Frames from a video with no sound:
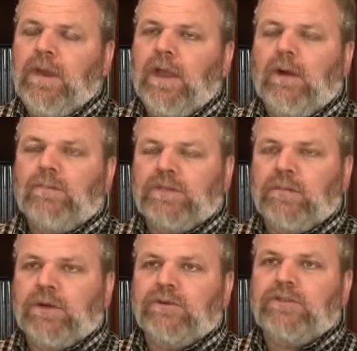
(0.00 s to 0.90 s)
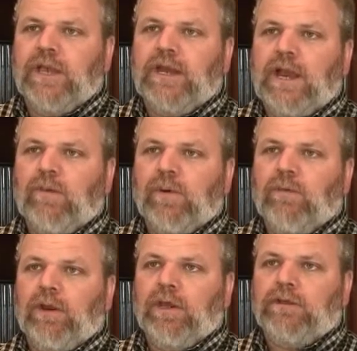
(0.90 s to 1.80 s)
helps them understand how we
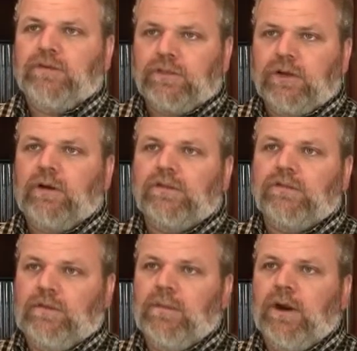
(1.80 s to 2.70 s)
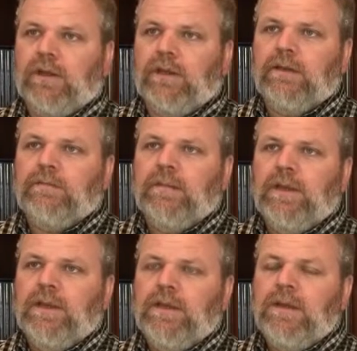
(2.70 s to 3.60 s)
relate to the Charlottesville market.
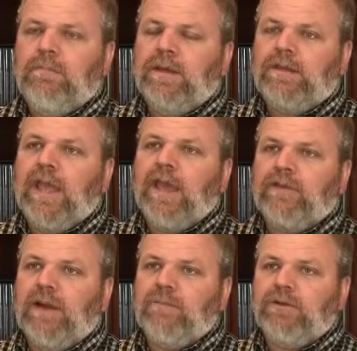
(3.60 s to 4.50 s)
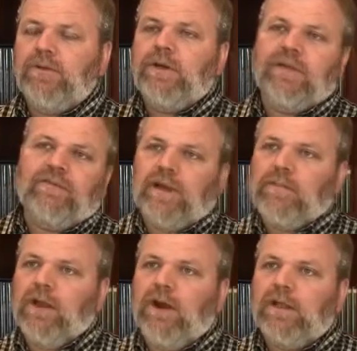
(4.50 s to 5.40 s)
But they have the opportunity of
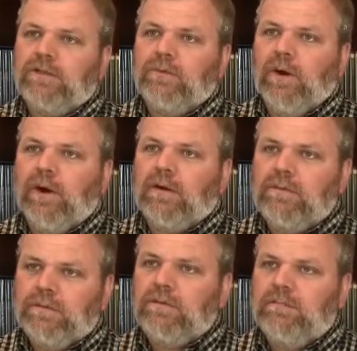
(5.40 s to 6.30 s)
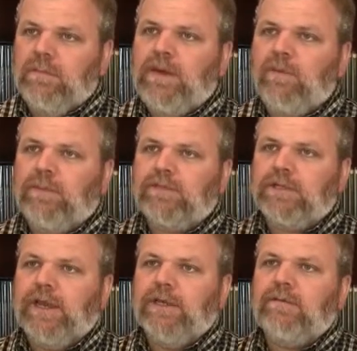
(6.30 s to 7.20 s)
coming on to our main
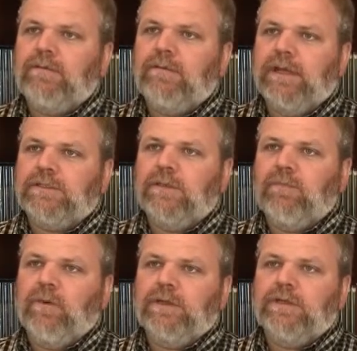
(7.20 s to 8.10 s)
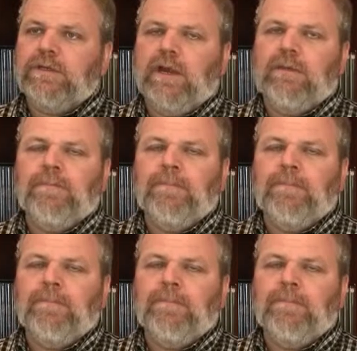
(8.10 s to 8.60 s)
website at some point in time.